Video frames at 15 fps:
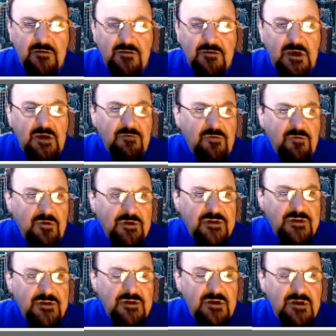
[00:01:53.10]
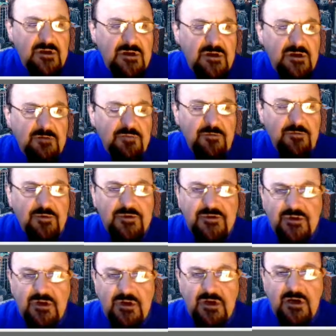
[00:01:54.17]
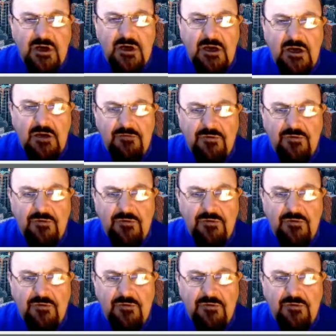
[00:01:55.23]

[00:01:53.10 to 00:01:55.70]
for this purpose I have